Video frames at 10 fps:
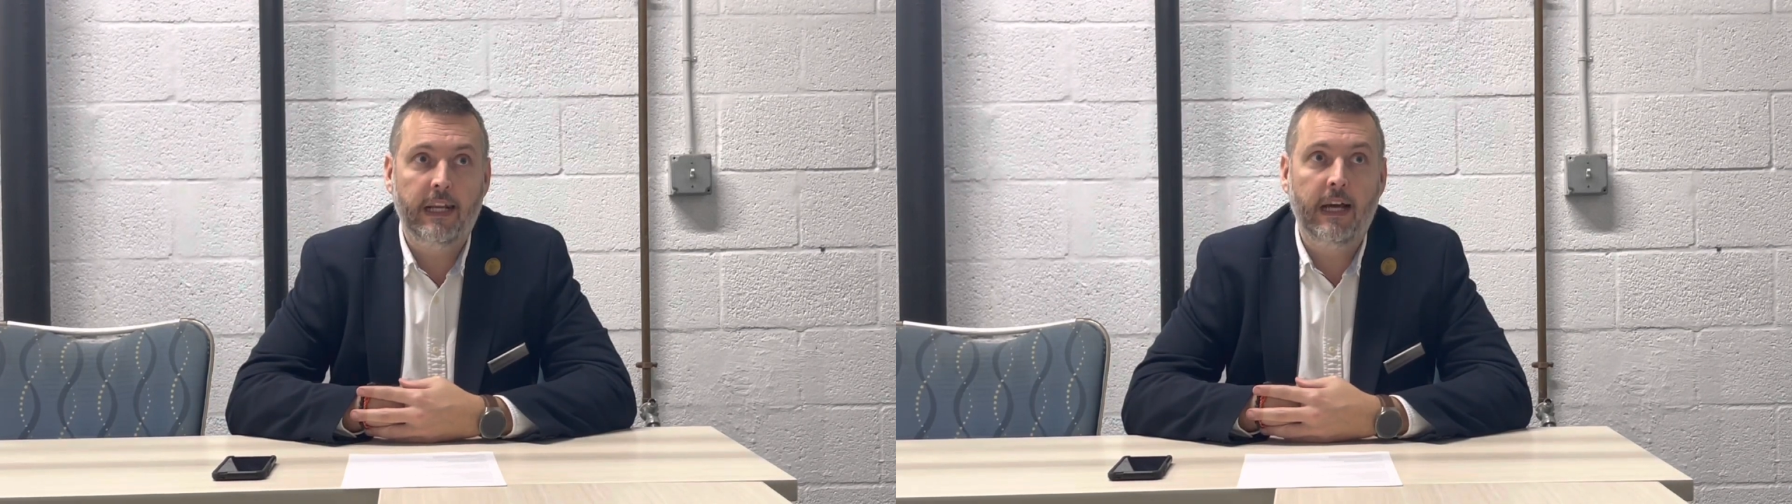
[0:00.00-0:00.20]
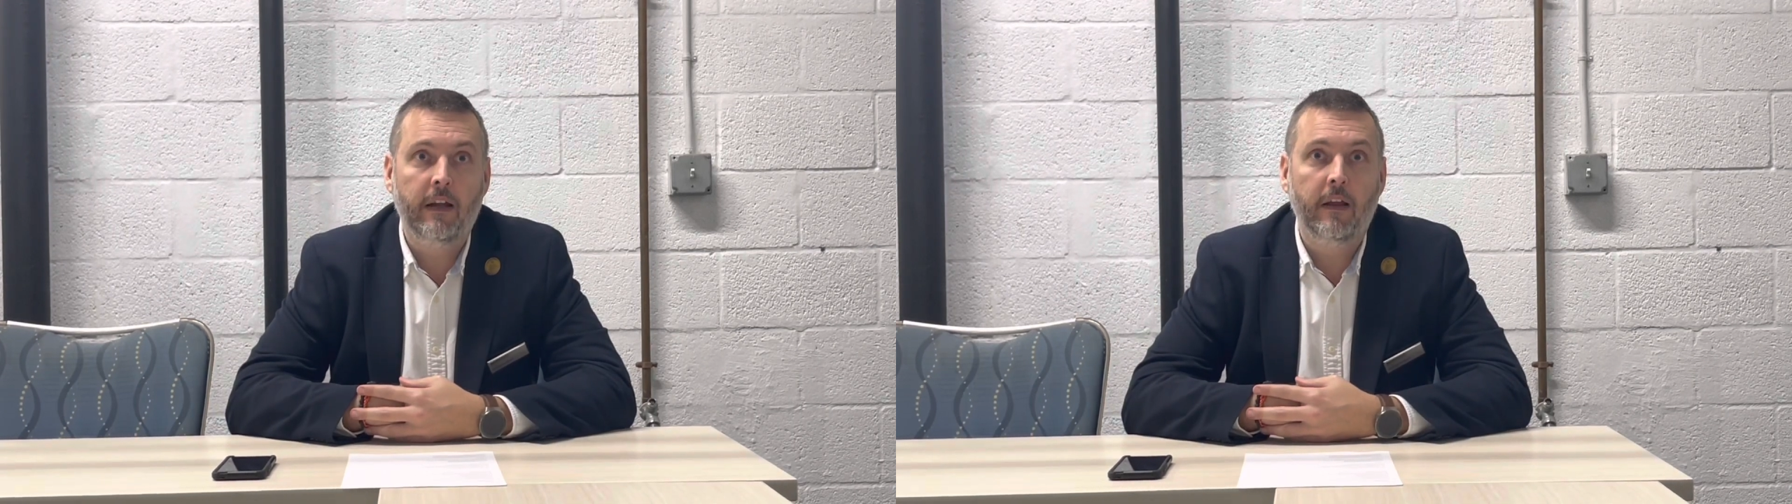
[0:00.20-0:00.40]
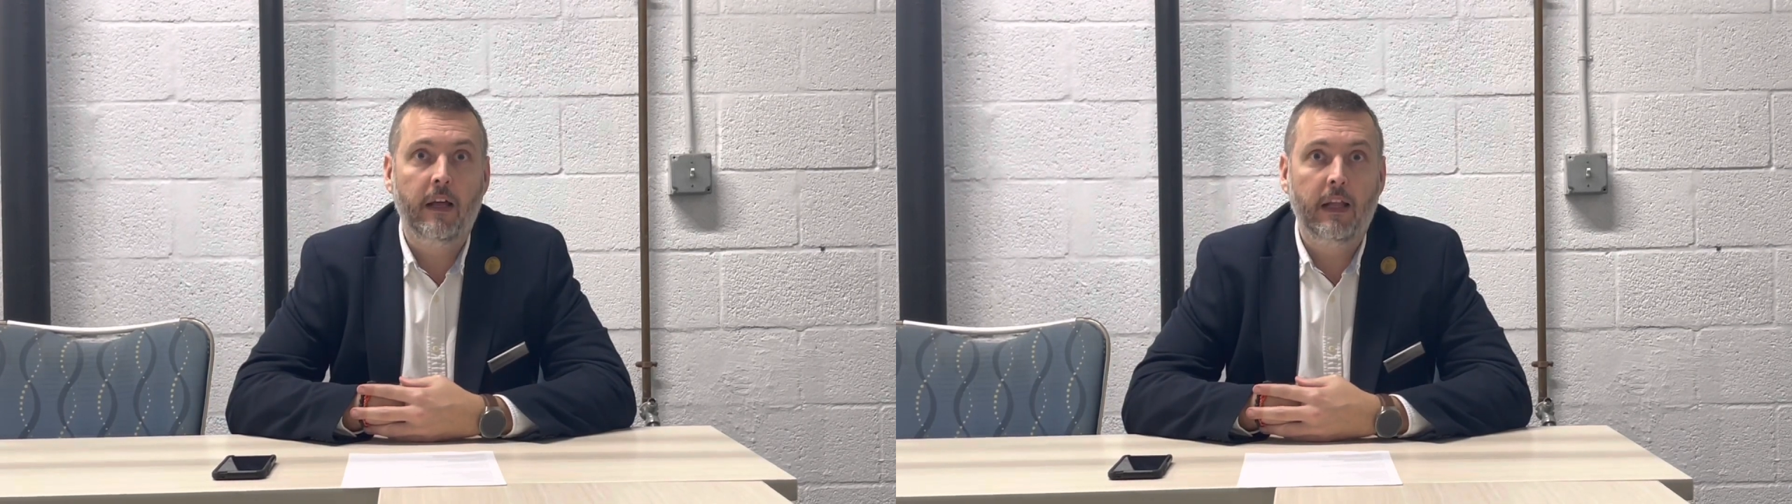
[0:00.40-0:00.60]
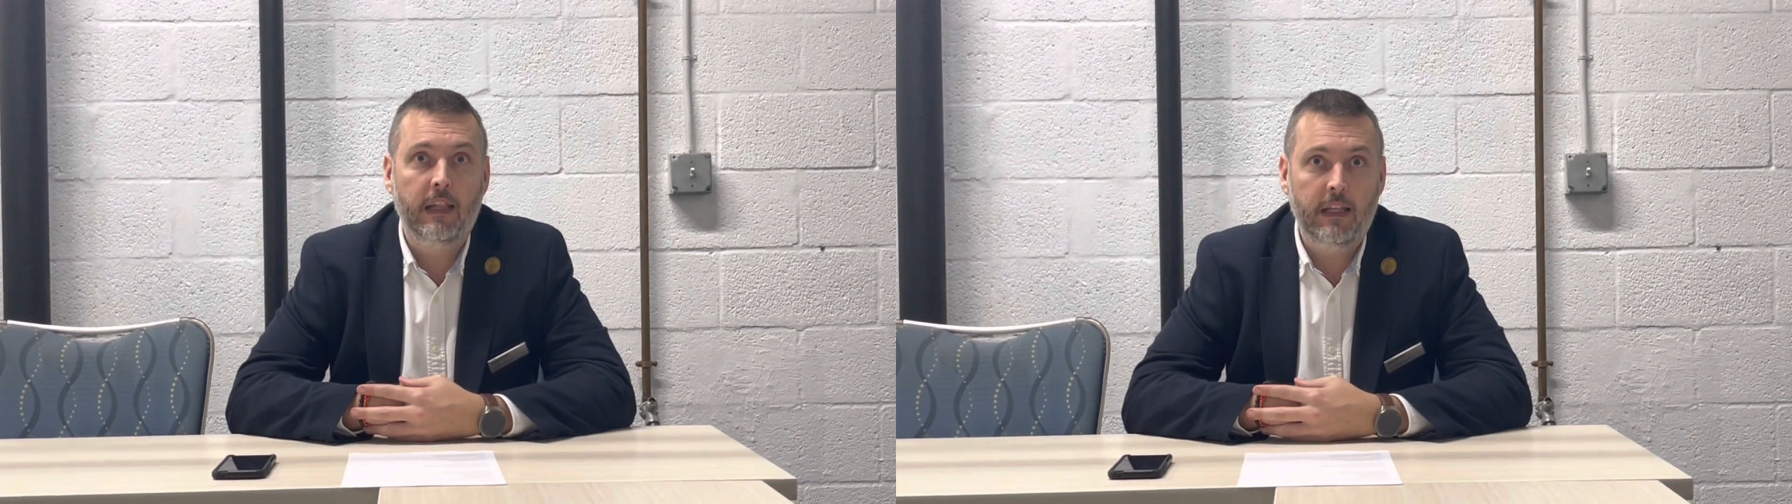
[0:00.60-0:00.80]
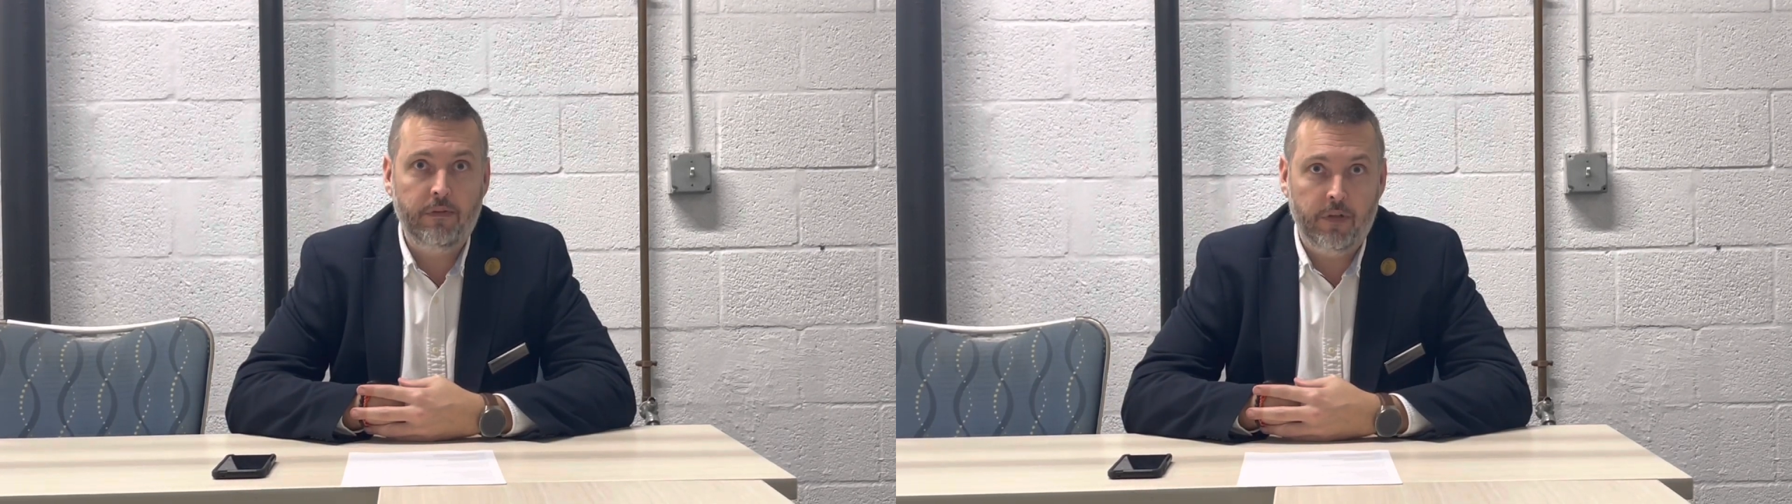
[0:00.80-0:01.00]
down
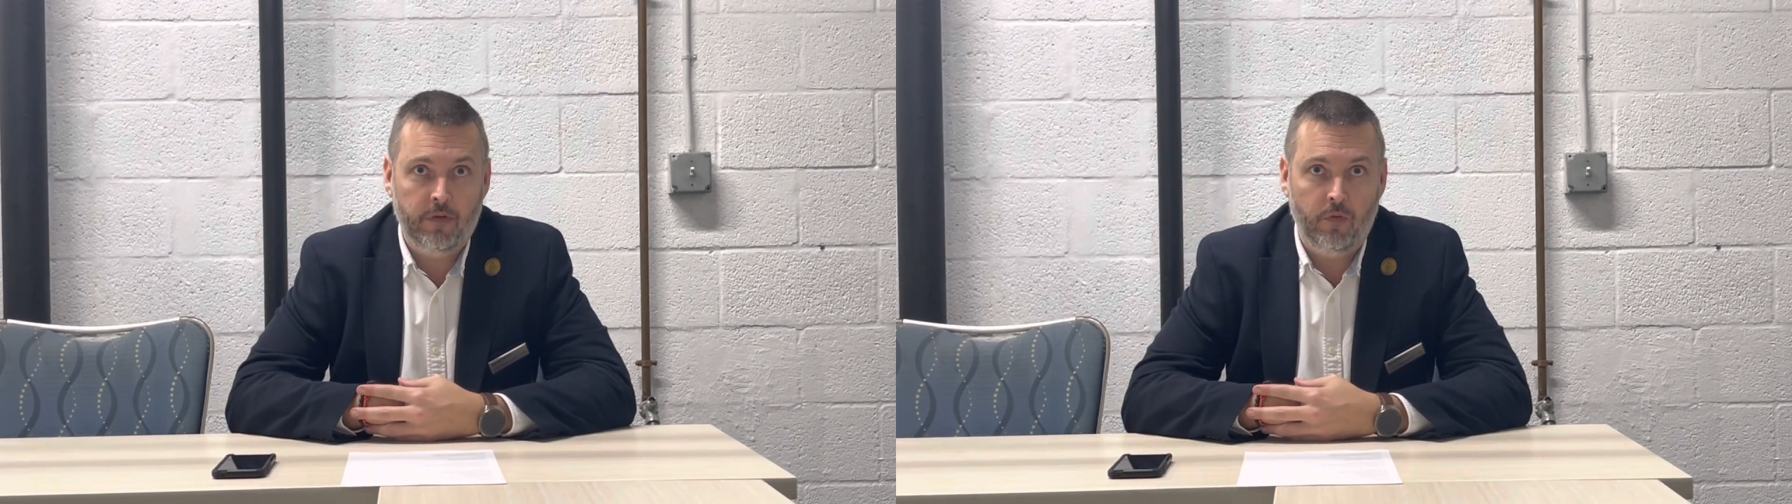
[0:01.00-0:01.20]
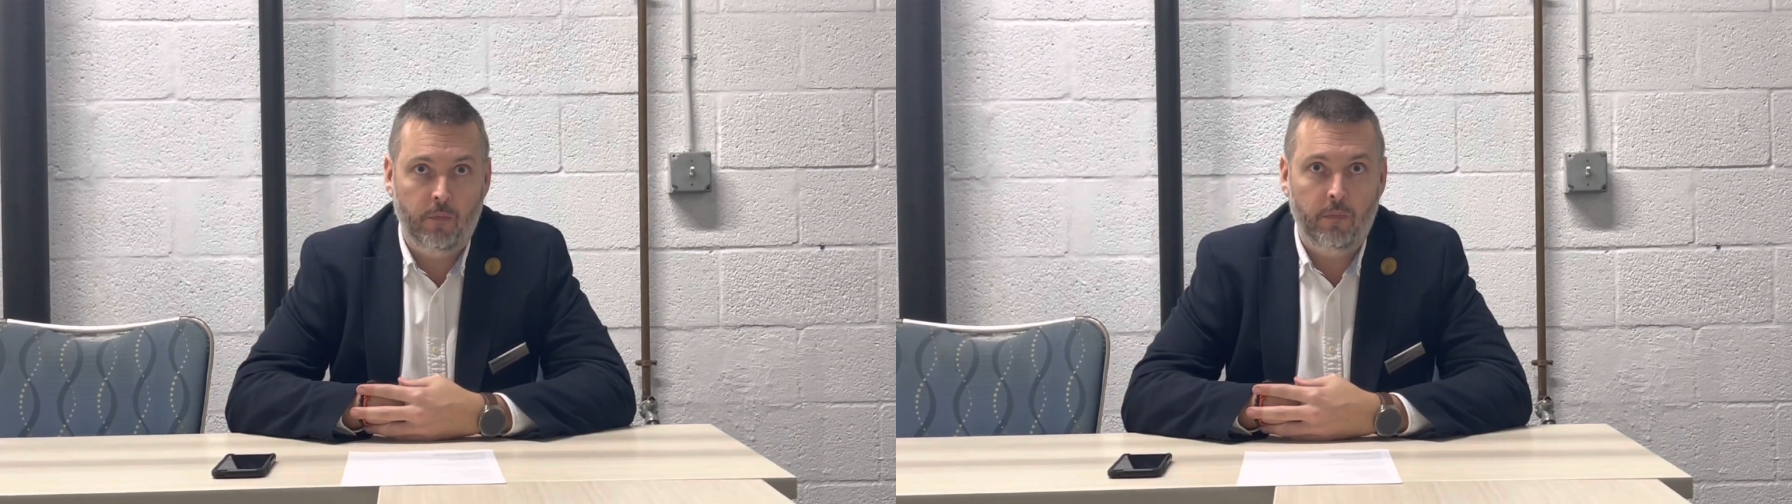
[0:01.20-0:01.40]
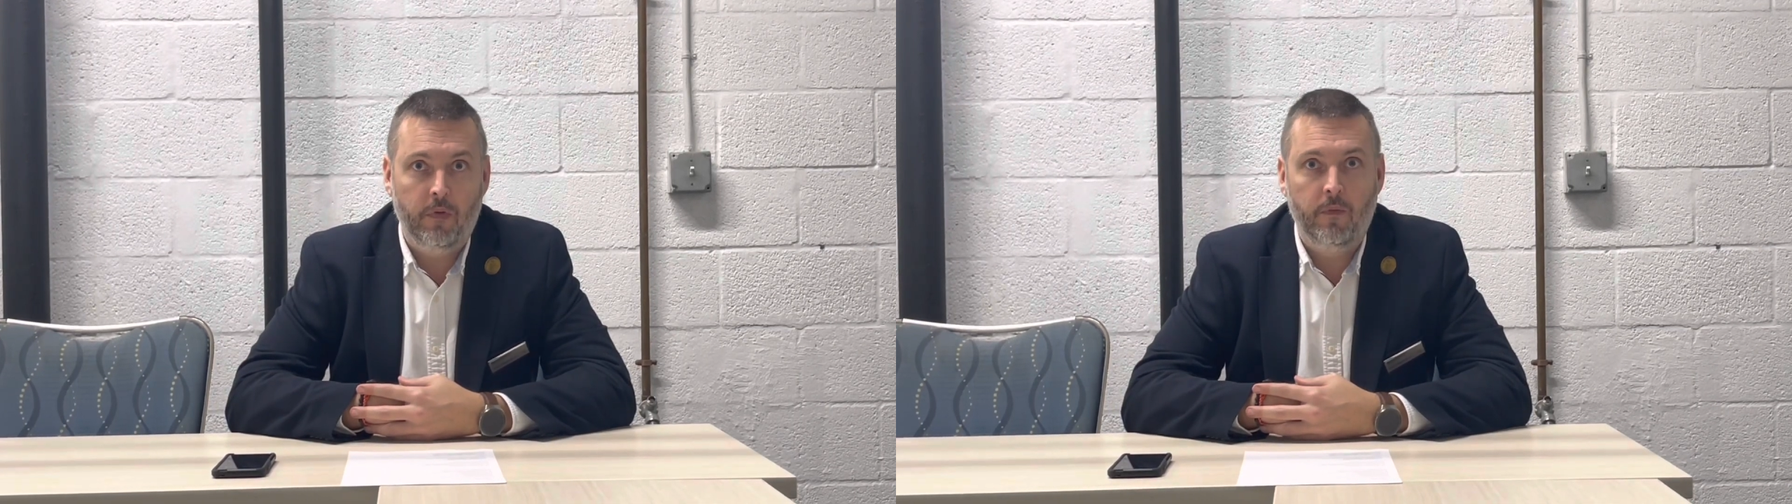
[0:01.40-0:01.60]
living room,